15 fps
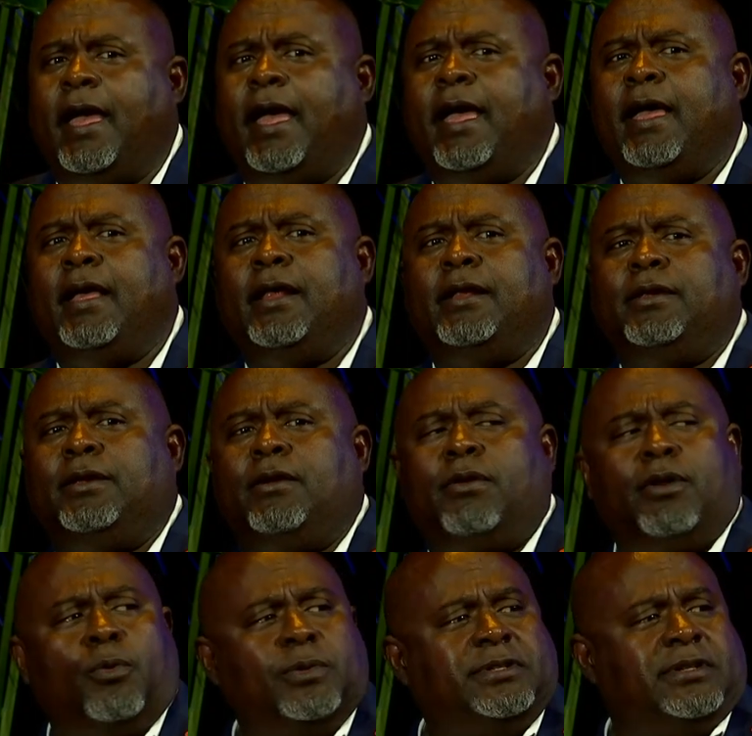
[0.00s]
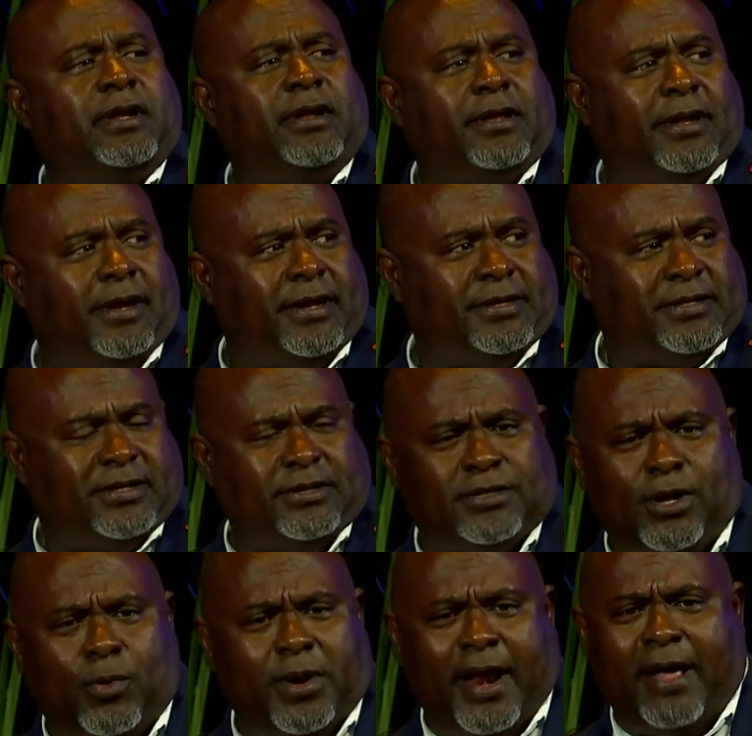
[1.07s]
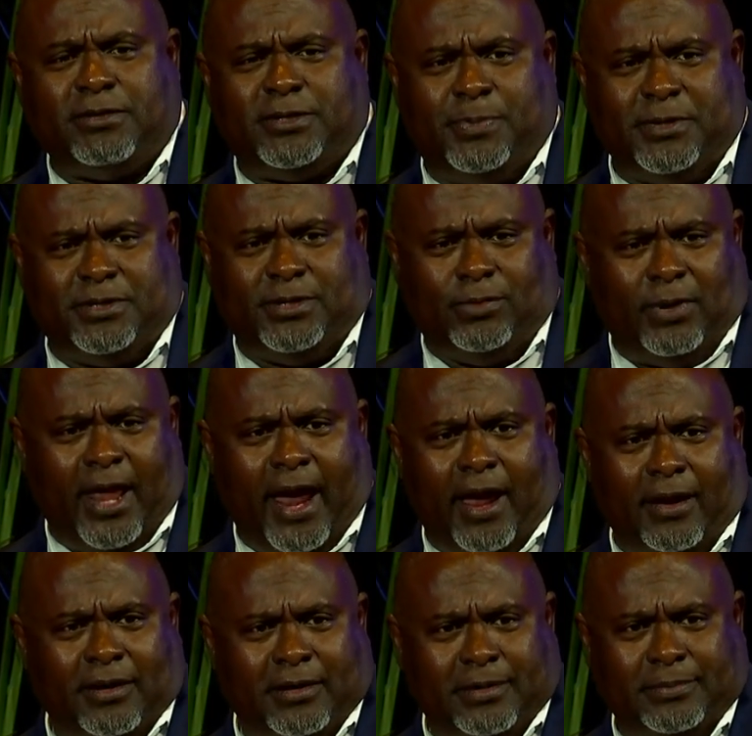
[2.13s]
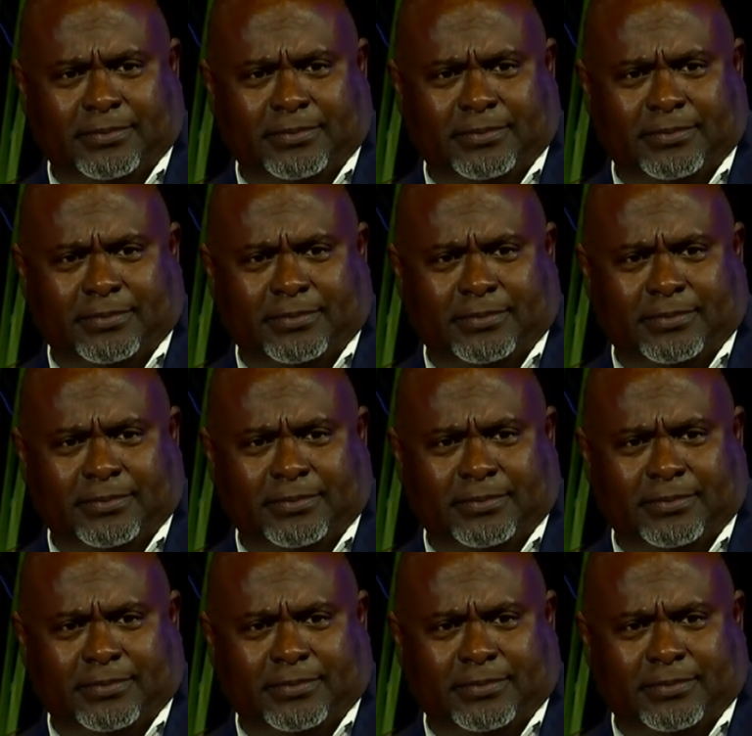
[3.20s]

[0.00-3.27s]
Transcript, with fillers: And you don't know what city it is. There's no announcements. You land.